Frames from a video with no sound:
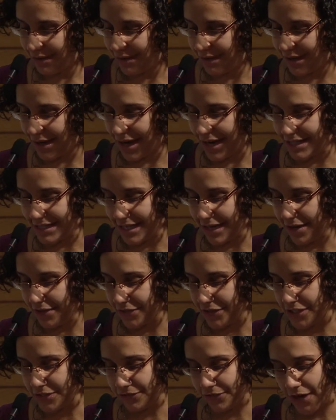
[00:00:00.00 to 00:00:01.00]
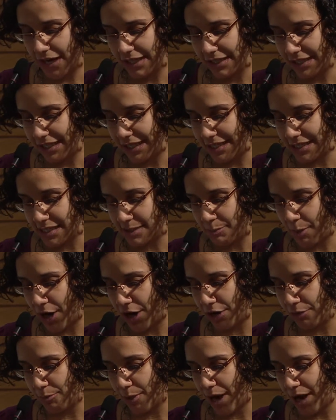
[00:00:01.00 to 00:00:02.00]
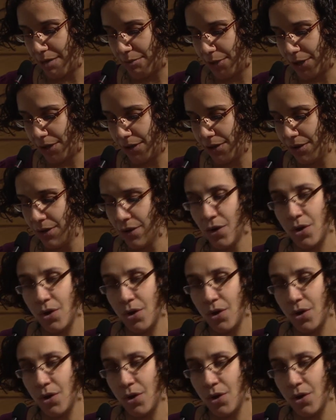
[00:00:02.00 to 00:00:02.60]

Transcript: the idea of a divinely inspired Bible,